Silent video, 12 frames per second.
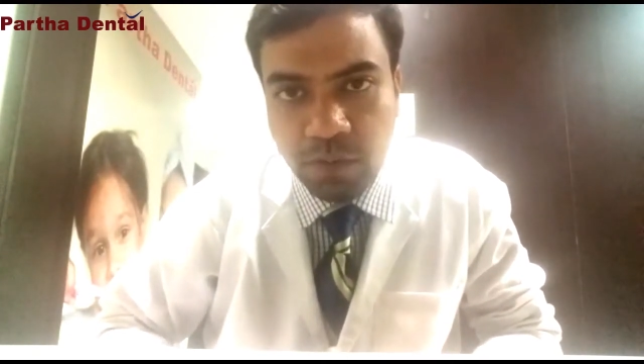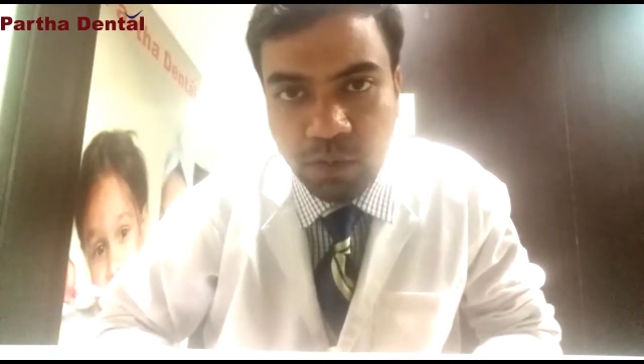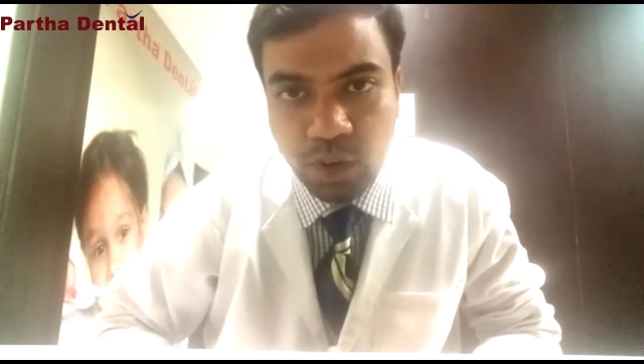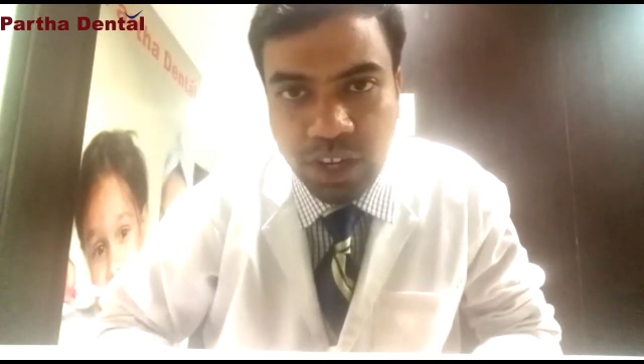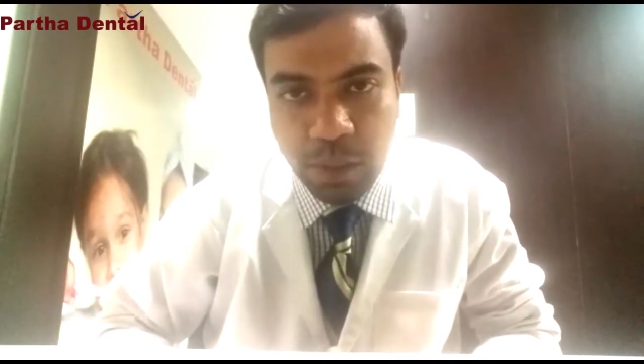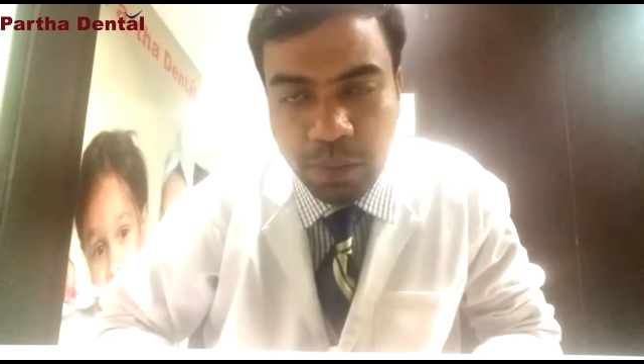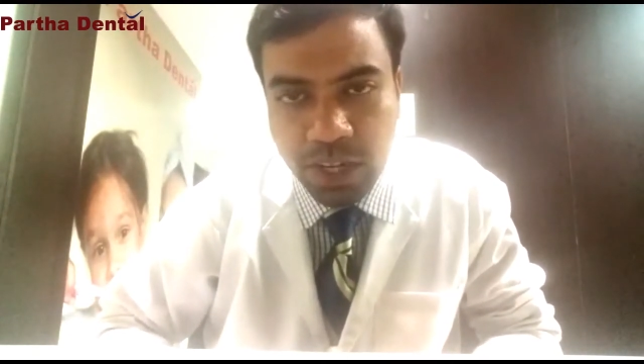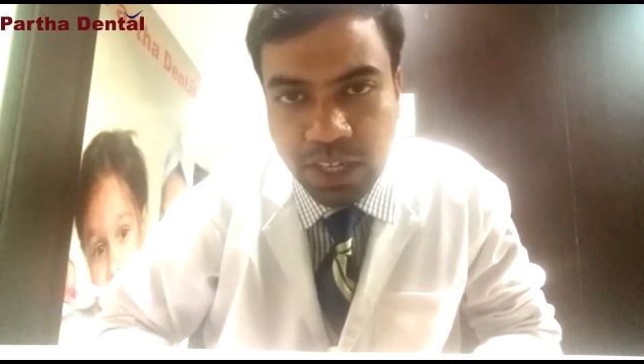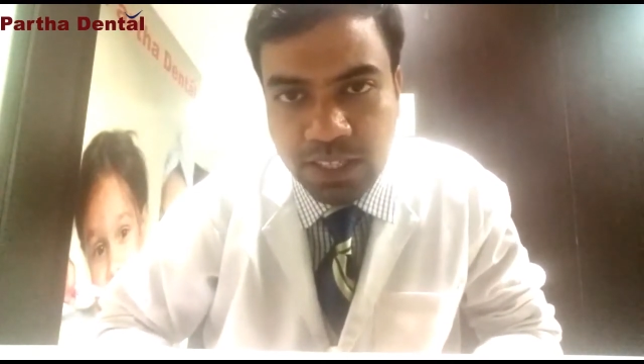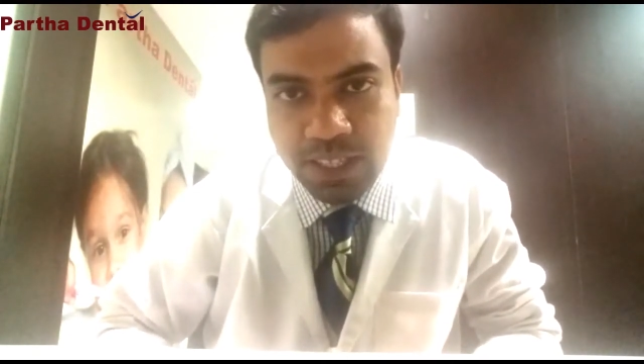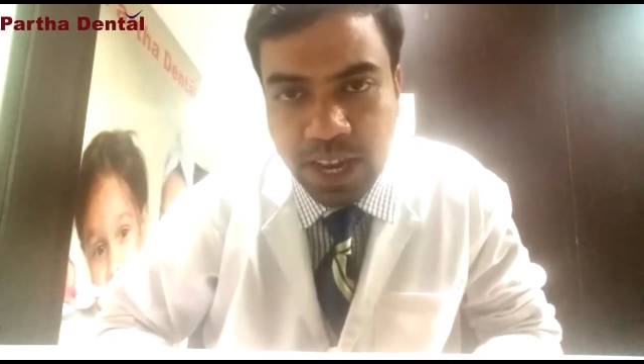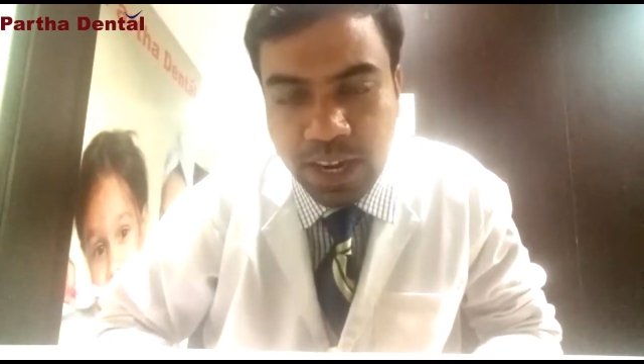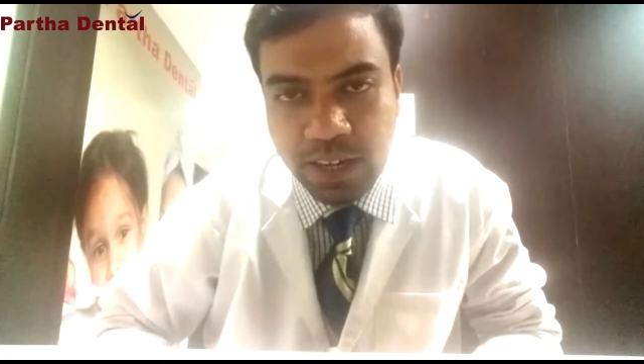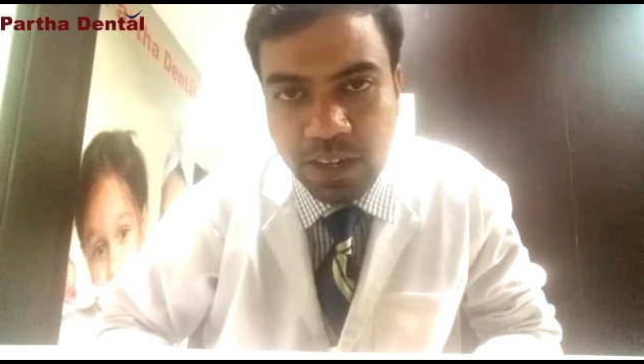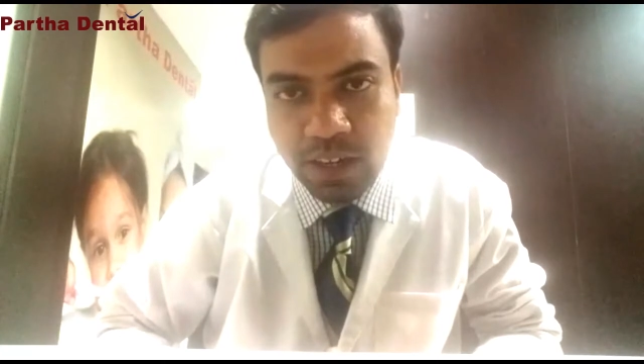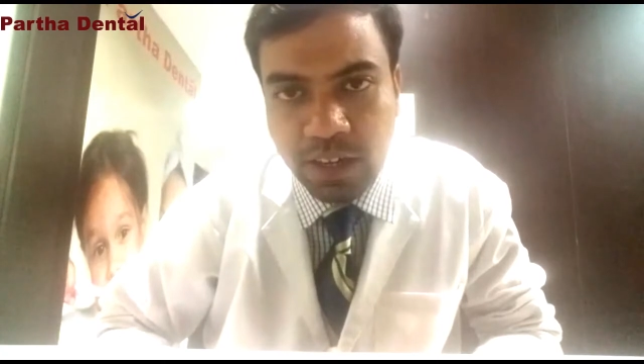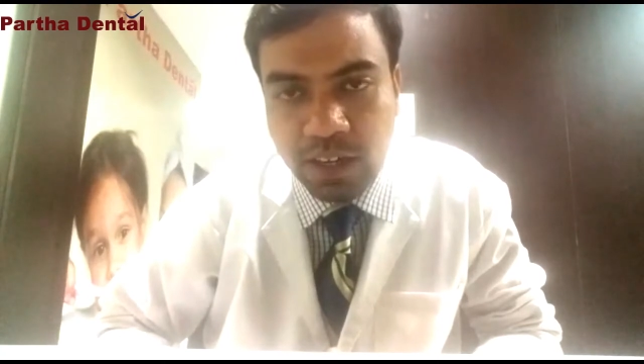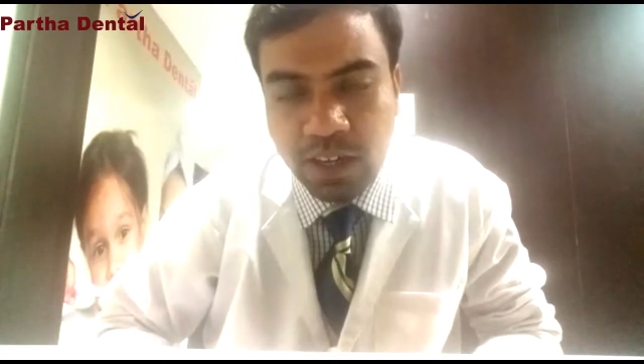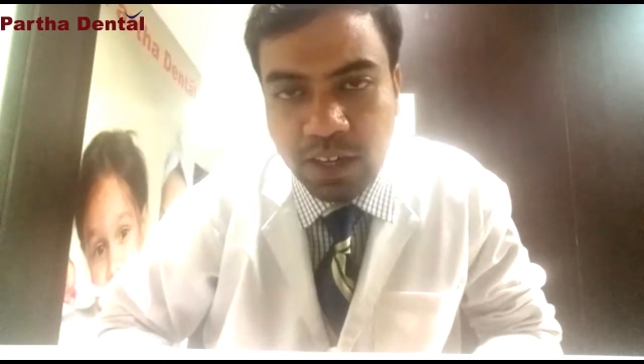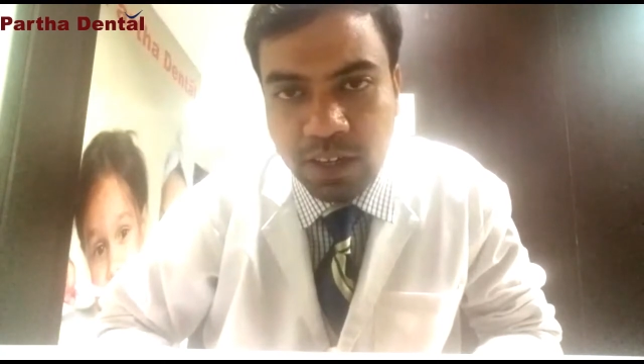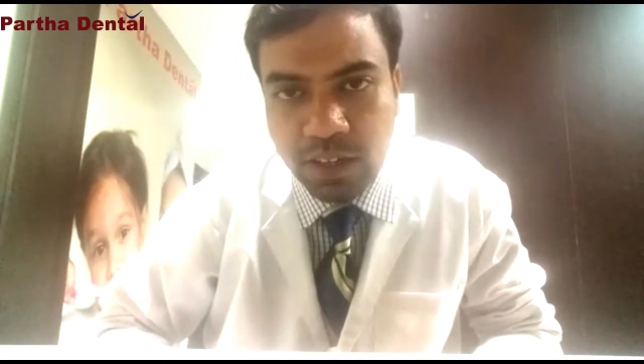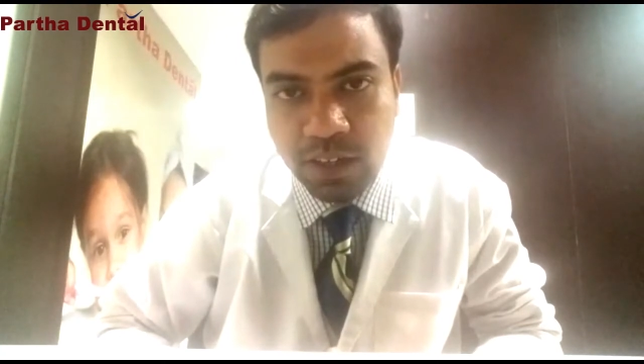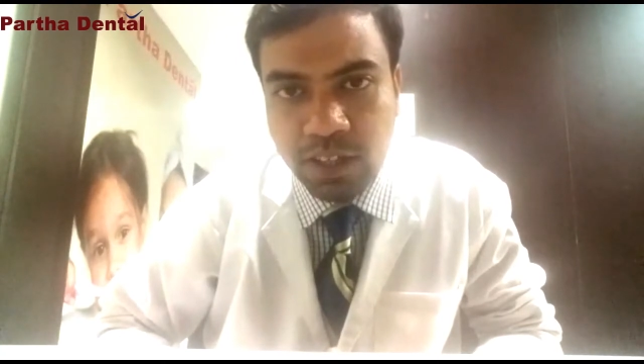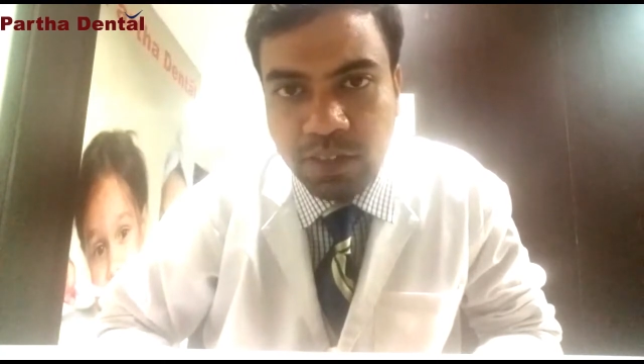food debris and uh,
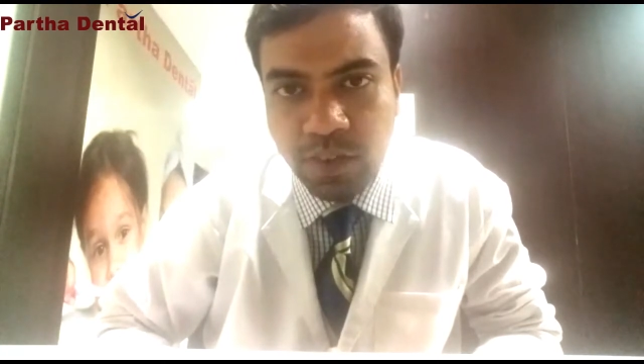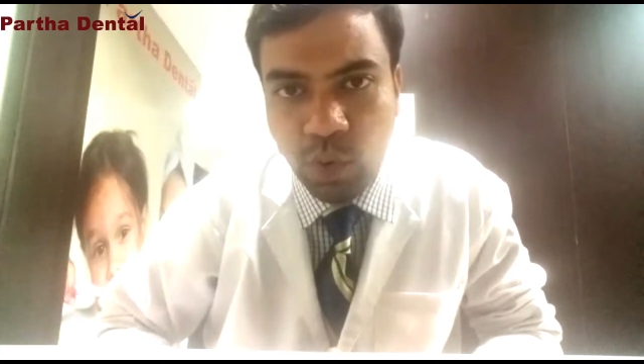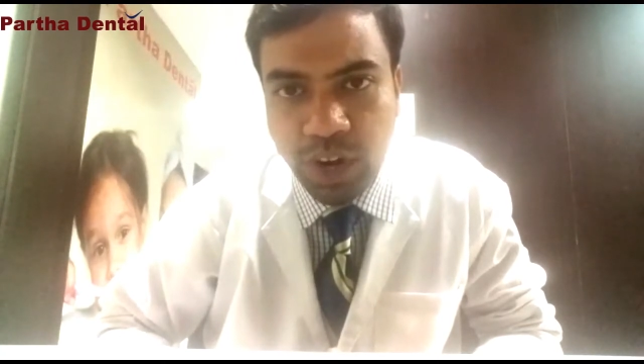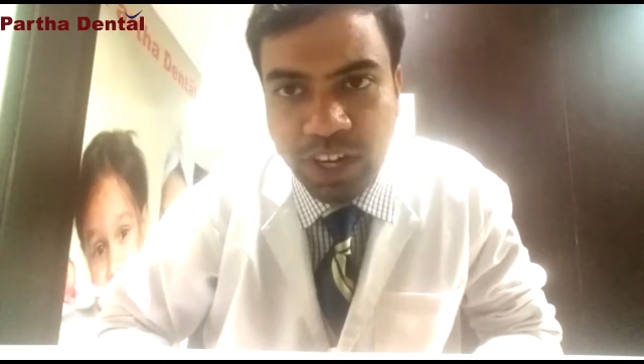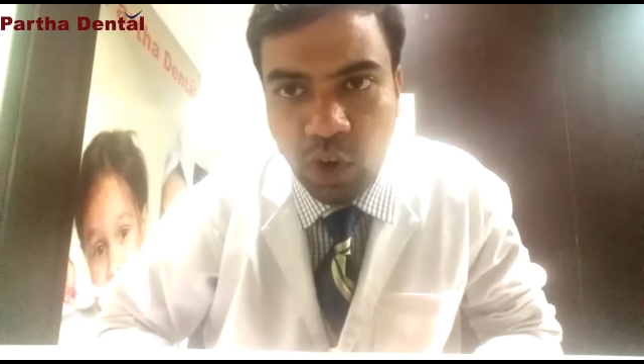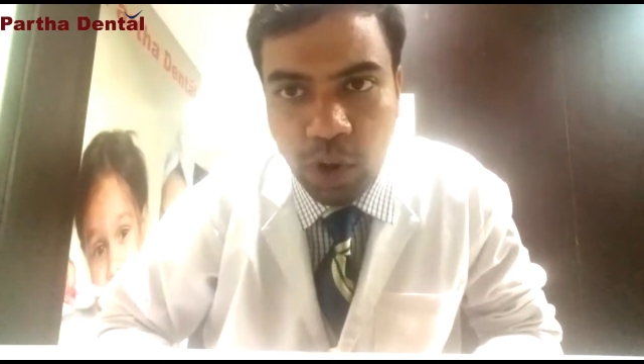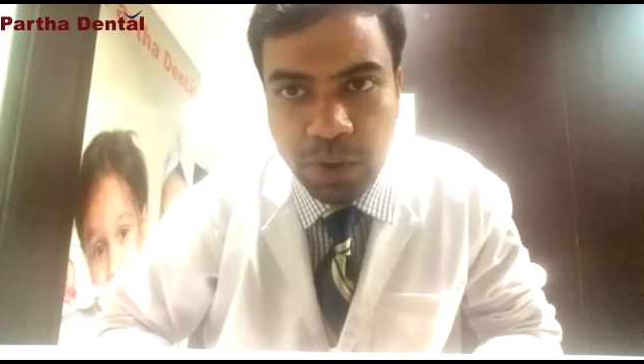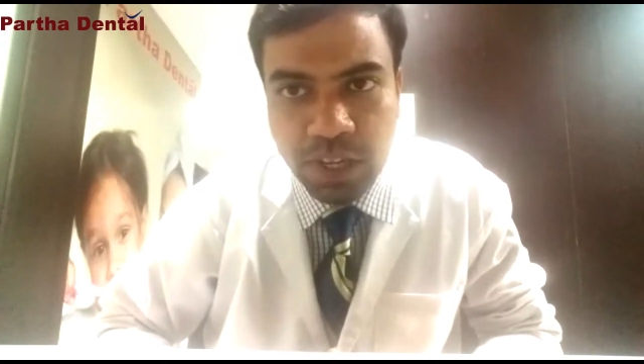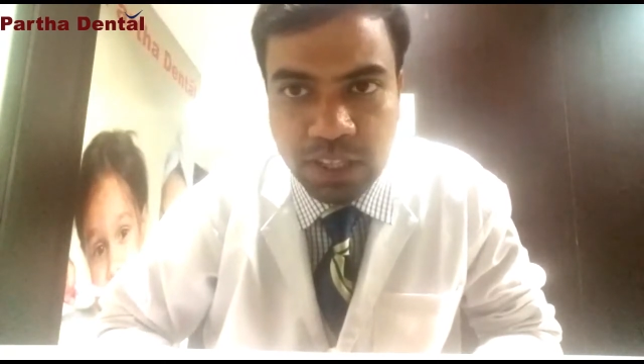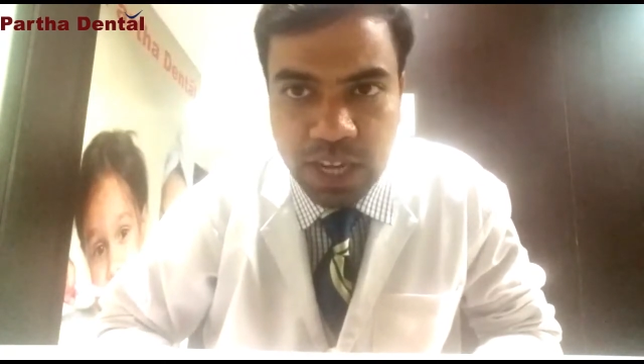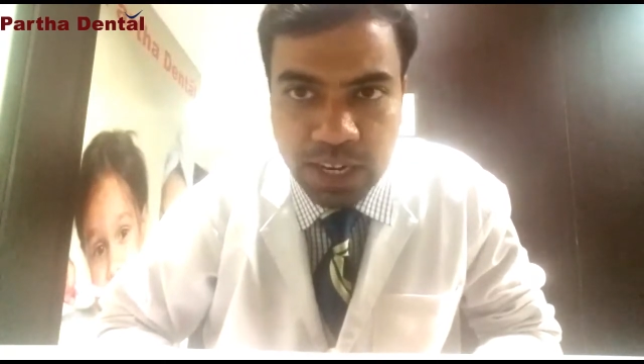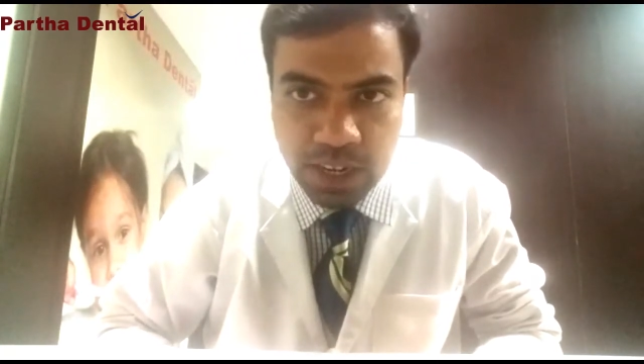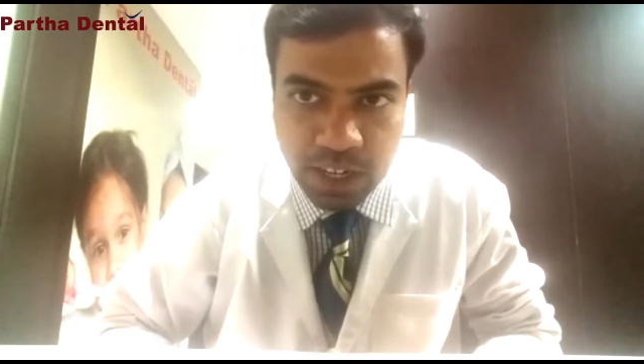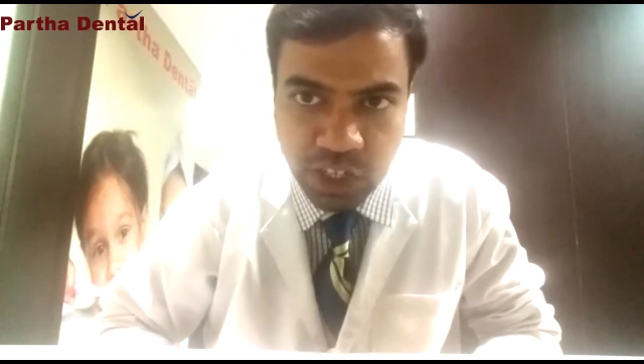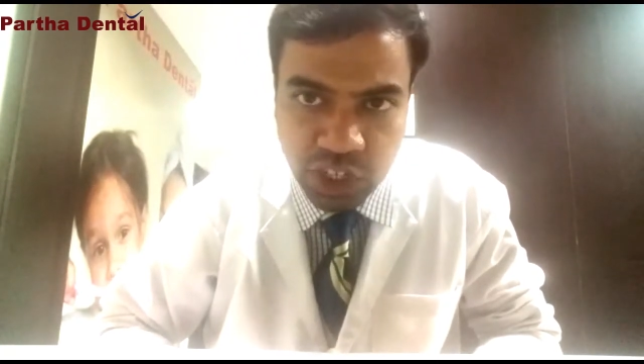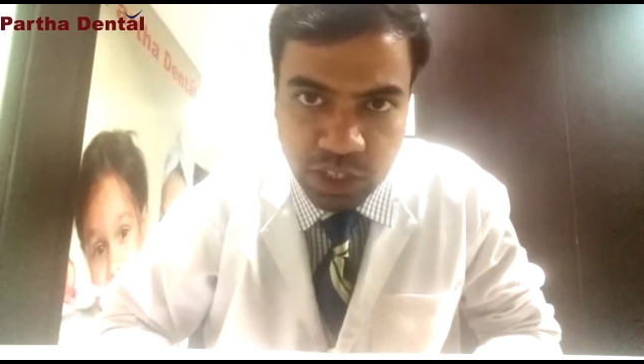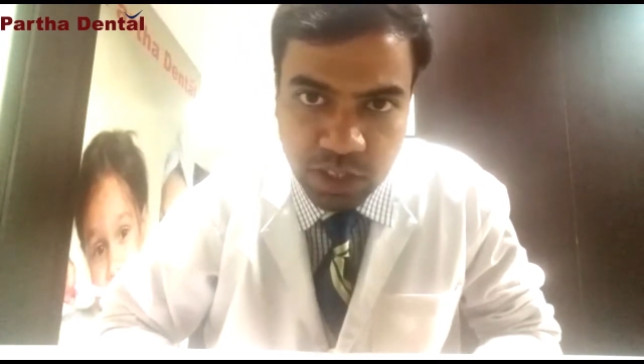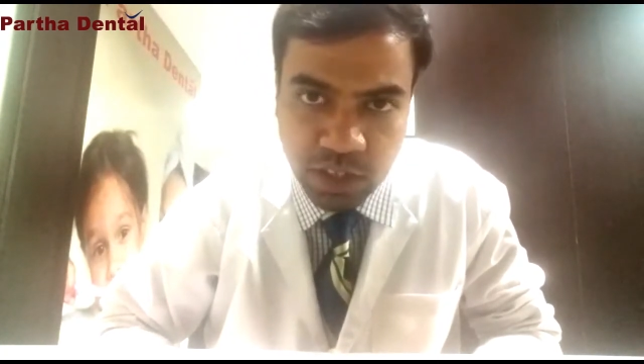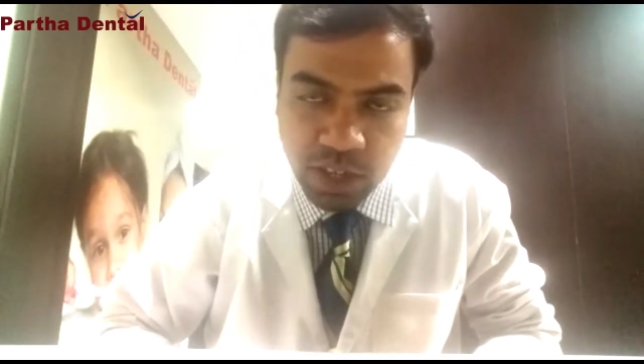is quite common in that region.